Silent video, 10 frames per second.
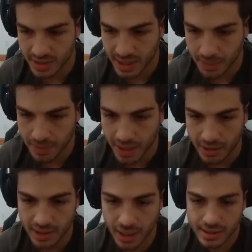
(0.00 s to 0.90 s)
Get up
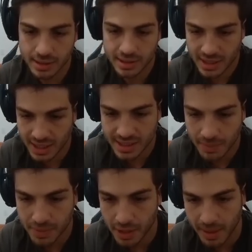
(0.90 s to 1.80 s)
there. Get us
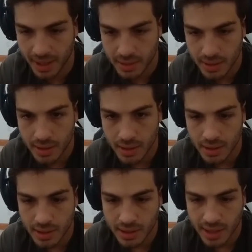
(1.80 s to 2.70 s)
up there, man.
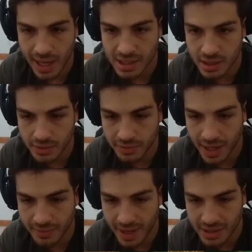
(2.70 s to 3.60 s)
Cash Hunt
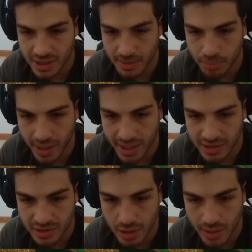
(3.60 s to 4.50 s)
5X. Could it break
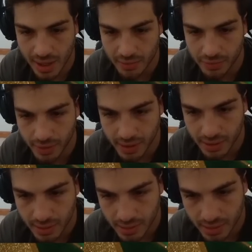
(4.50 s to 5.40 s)
and slow down for it?
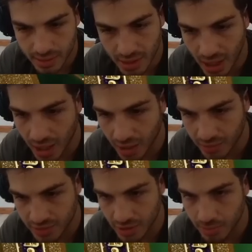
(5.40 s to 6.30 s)
No,
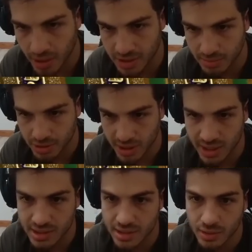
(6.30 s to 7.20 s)
there's no possible
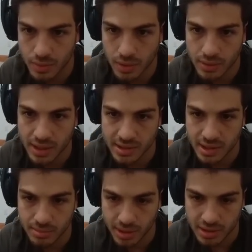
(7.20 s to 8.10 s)
chance in the world that it's
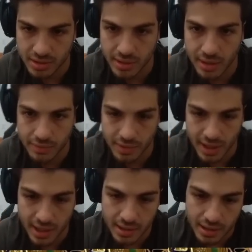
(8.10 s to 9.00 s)
going to break and slow down for
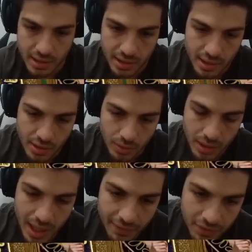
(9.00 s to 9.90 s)
that. We're
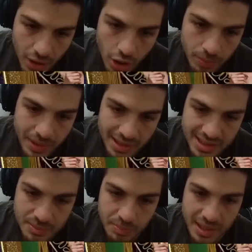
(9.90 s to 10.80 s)
going to have to hope that it
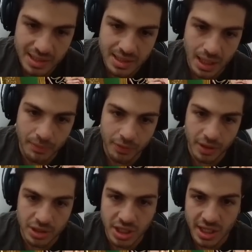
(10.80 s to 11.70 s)
speeds up for
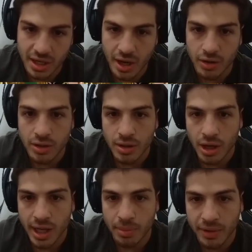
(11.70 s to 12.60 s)
a chinko.
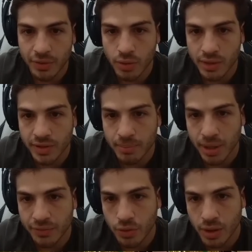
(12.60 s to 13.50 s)
Okay, break for coin flip,
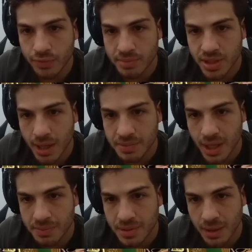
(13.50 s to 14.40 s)
break for coin flip. Stop,
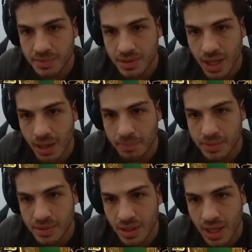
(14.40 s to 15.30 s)
stop, stop, stop,
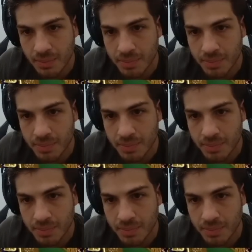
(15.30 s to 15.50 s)
stop,